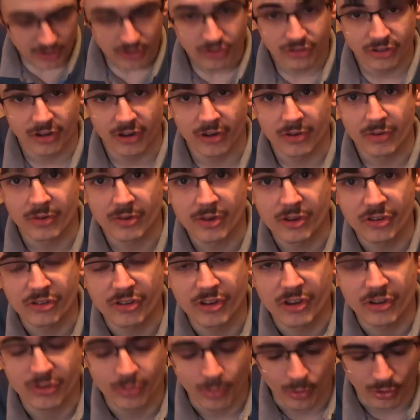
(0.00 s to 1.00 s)
So
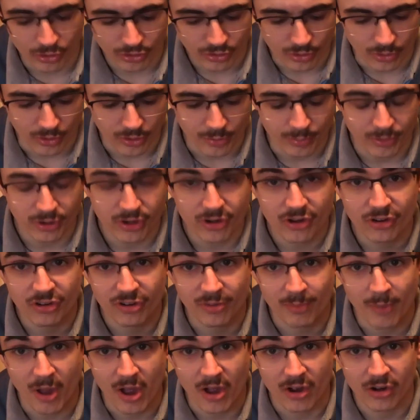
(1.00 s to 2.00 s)
this is what's called a
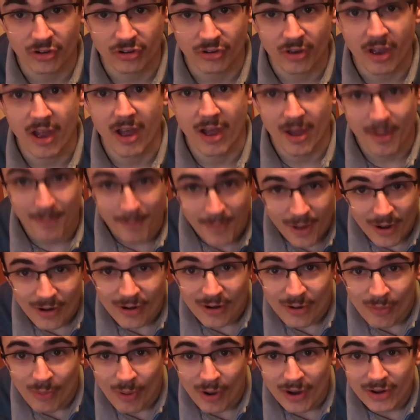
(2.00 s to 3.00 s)
British Mark
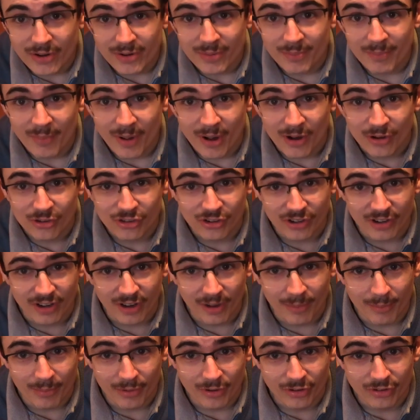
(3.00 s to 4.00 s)
1 Marching
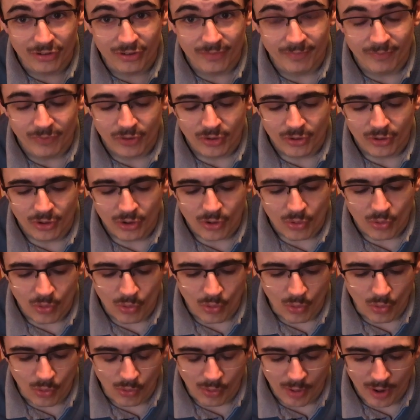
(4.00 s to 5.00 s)
Compass,
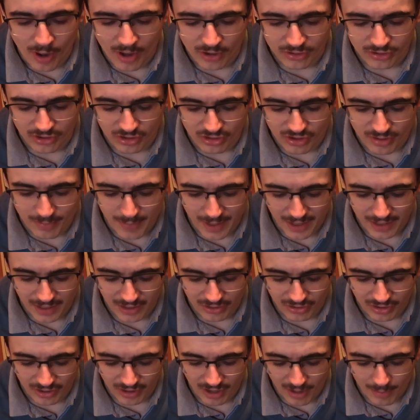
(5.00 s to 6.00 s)
or essentially
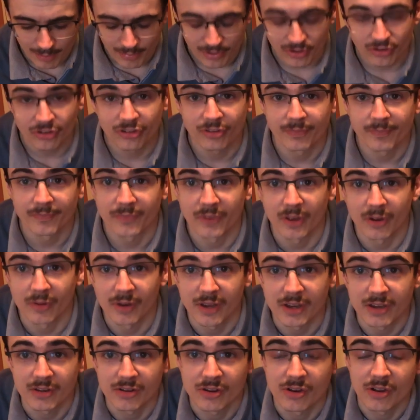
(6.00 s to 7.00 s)
magnetic compass. I'll
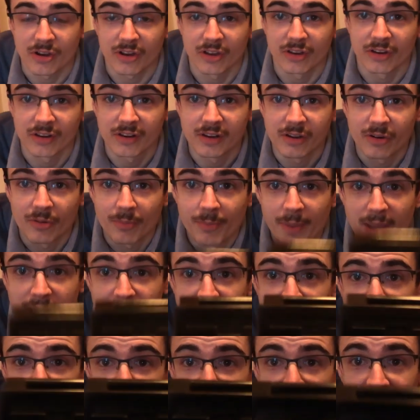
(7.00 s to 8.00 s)
let you look at the little
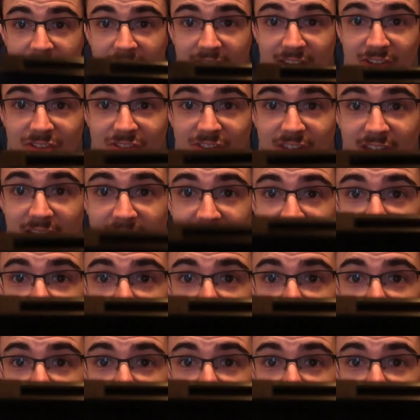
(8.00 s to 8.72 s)
Bakelite case there,